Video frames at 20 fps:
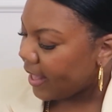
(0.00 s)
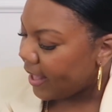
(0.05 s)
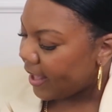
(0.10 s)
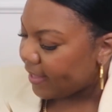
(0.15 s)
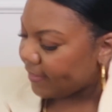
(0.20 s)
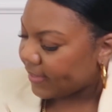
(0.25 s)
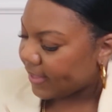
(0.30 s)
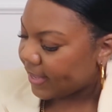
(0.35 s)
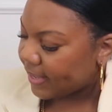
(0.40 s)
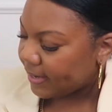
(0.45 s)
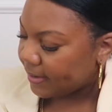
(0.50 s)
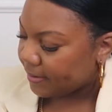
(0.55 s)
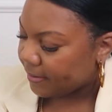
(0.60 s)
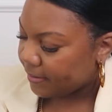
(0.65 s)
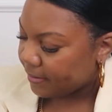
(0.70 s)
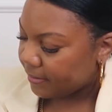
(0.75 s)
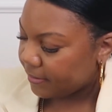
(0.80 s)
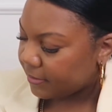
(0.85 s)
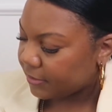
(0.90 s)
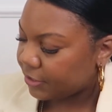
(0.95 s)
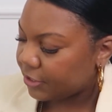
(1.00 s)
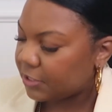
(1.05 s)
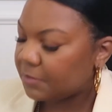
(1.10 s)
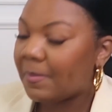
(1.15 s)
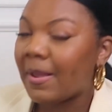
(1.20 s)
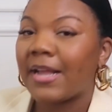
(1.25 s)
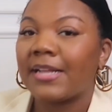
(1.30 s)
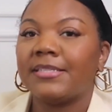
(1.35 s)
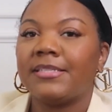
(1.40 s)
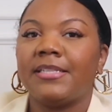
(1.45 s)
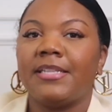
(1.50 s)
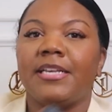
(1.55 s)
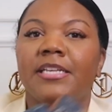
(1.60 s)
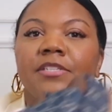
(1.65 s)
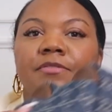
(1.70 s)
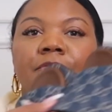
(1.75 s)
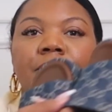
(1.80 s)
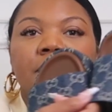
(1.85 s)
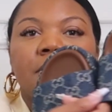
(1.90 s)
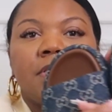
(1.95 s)
And then just back to
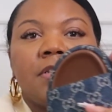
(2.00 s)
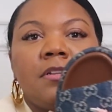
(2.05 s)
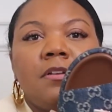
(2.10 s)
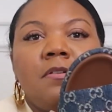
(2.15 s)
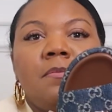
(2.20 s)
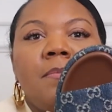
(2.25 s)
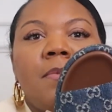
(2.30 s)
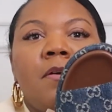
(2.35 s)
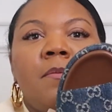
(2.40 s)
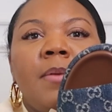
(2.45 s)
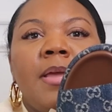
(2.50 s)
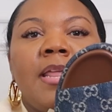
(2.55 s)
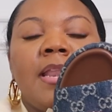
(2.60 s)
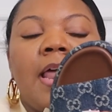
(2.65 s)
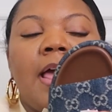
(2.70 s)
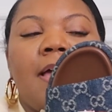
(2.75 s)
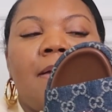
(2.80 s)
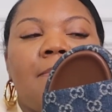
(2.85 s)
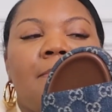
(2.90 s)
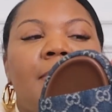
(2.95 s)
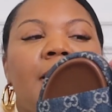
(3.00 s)
these for a little moment.